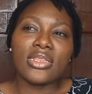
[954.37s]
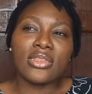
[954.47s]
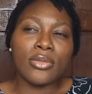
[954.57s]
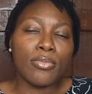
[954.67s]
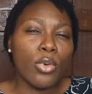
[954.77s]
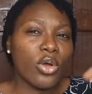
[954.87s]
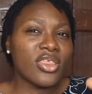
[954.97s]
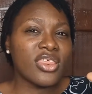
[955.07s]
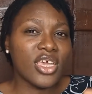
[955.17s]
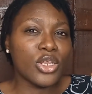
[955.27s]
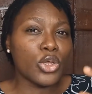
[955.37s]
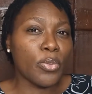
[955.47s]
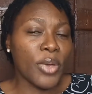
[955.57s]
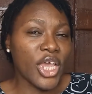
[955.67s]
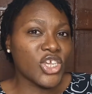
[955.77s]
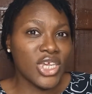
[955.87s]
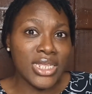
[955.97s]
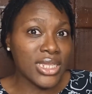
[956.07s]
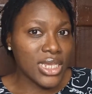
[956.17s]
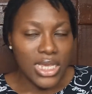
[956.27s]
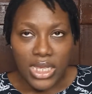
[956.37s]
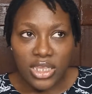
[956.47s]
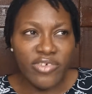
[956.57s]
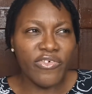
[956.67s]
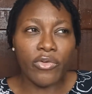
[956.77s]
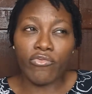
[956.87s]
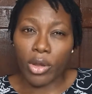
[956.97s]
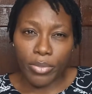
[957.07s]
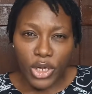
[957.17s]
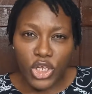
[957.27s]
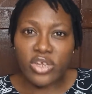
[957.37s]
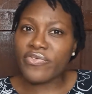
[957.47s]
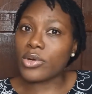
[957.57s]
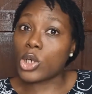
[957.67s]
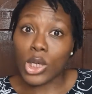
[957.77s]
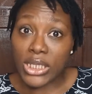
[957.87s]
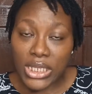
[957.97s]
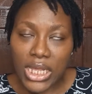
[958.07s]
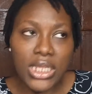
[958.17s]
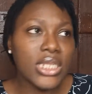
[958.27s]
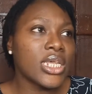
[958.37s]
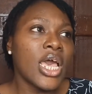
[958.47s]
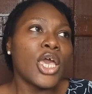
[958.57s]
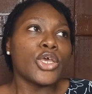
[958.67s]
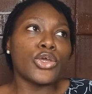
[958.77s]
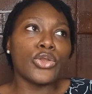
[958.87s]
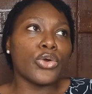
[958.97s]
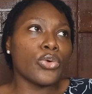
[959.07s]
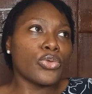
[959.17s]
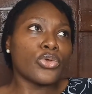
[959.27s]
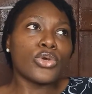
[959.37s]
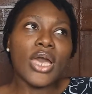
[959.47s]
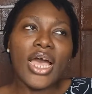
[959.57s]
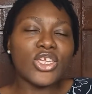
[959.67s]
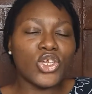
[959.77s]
the more thin your patience is for rubbish, for nonsense. You can't